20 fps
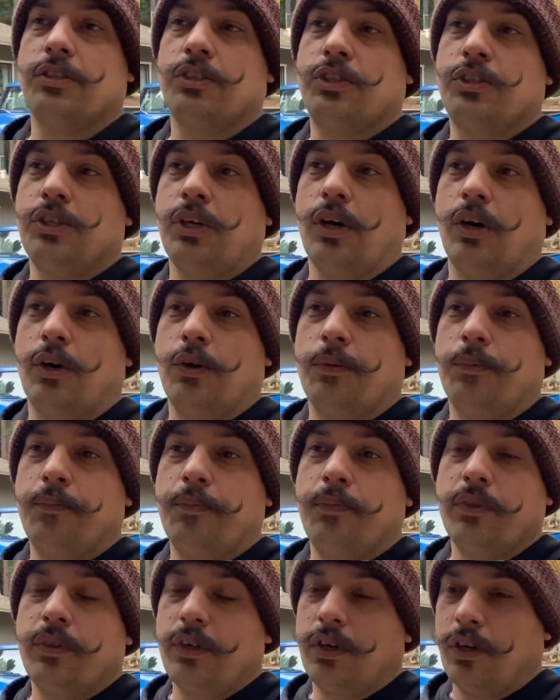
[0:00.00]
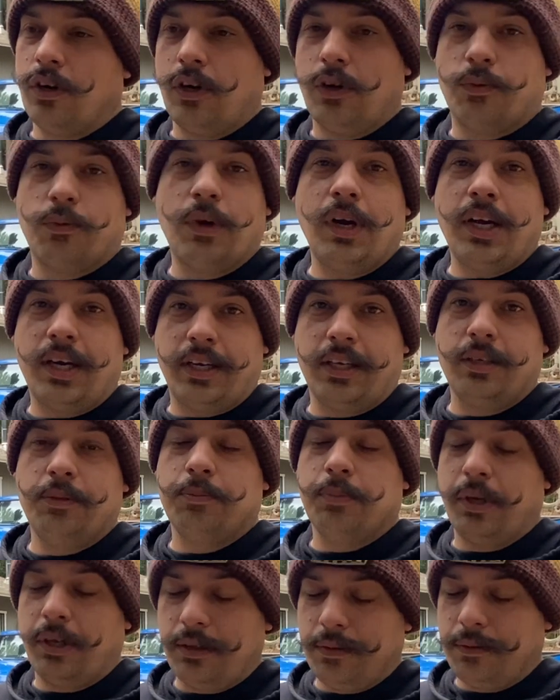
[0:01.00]
So they're all rotted,
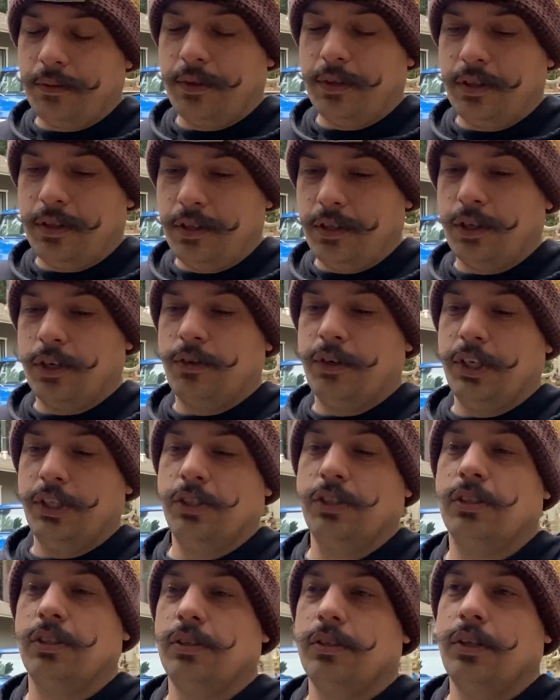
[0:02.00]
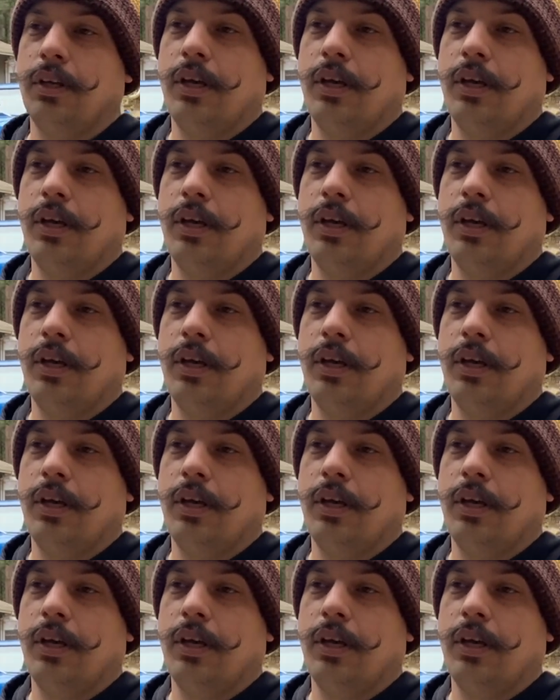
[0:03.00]
but they're original.